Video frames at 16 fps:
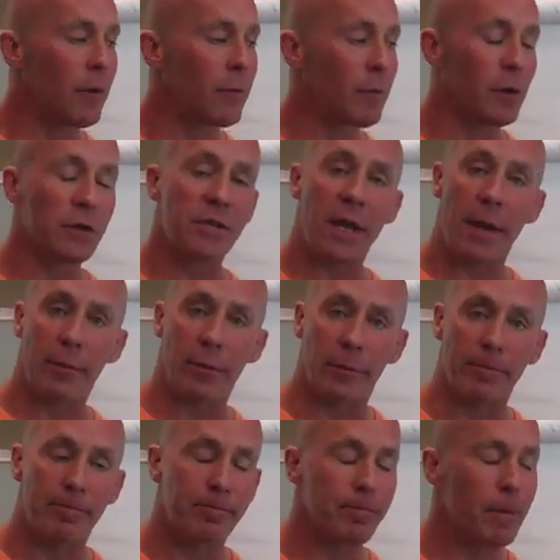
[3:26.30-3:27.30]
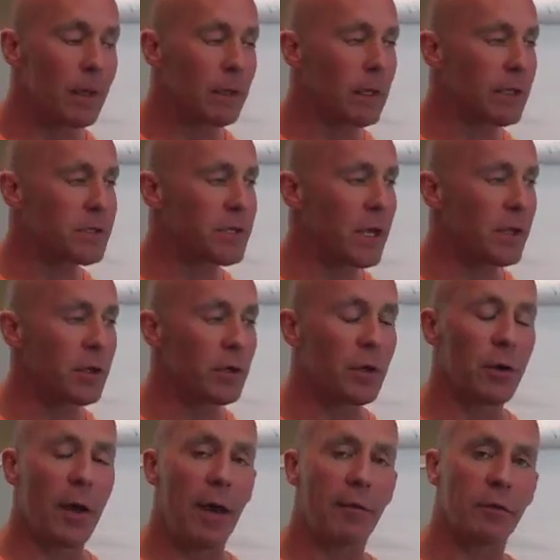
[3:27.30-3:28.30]
For example, let's say that
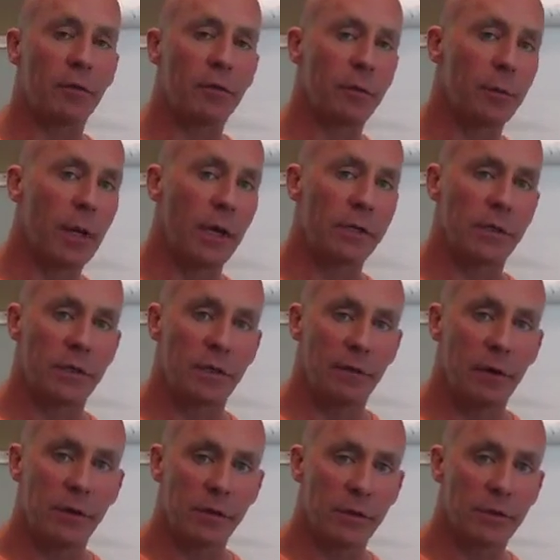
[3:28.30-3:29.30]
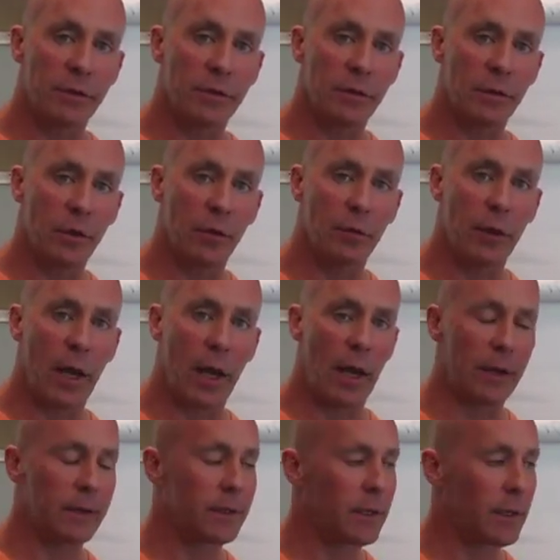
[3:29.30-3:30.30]
you're having some digestive issues. You've
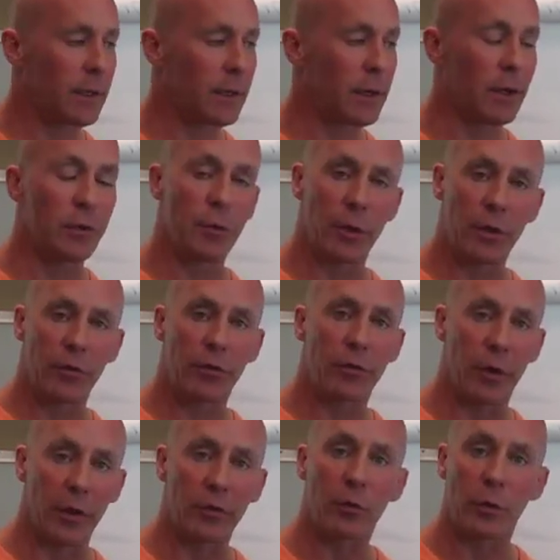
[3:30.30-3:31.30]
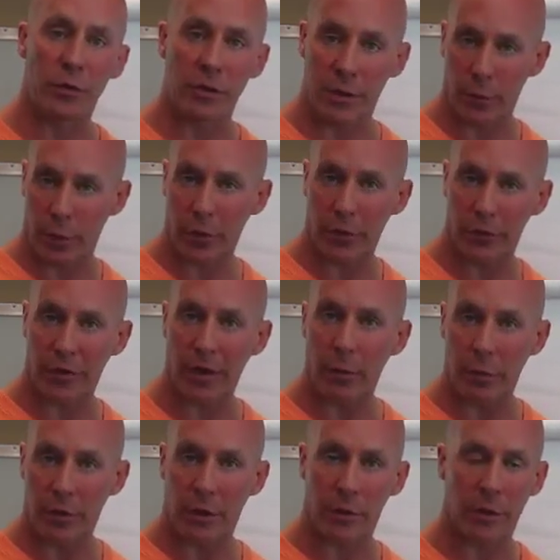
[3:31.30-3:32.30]
got adrenal stress, which can produce
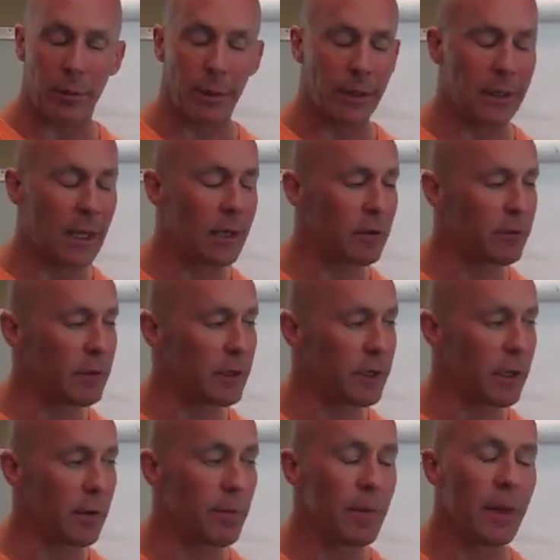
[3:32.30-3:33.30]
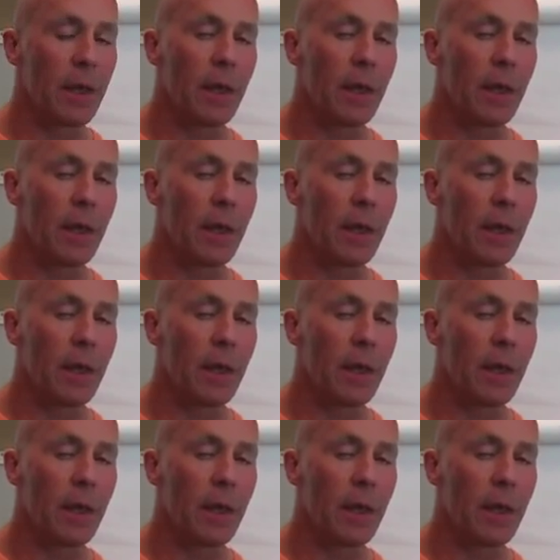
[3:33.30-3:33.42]
that. We talked about that in a video.